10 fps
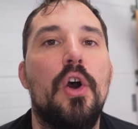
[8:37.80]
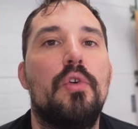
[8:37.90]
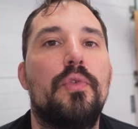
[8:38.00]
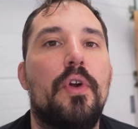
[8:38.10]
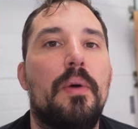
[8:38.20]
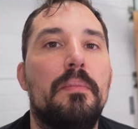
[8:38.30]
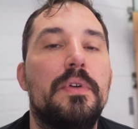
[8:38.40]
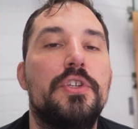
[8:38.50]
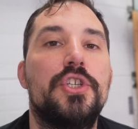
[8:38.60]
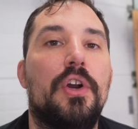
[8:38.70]

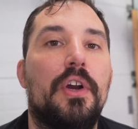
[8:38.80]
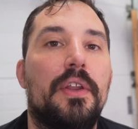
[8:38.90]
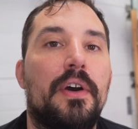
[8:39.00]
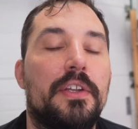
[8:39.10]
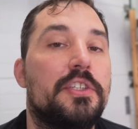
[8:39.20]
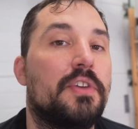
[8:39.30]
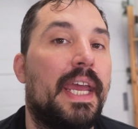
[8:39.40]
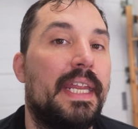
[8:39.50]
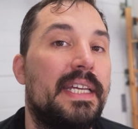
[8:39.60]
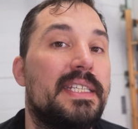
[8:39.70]
from Juggernaut
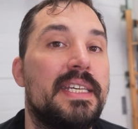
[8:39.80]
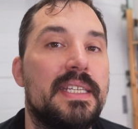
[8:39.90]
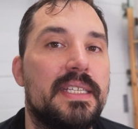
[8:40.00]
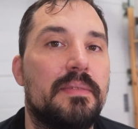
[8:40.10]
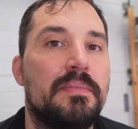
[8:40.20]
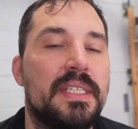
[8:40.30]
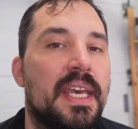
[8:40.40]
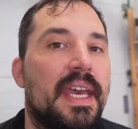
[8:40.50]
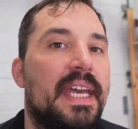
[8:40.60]
Training Systems.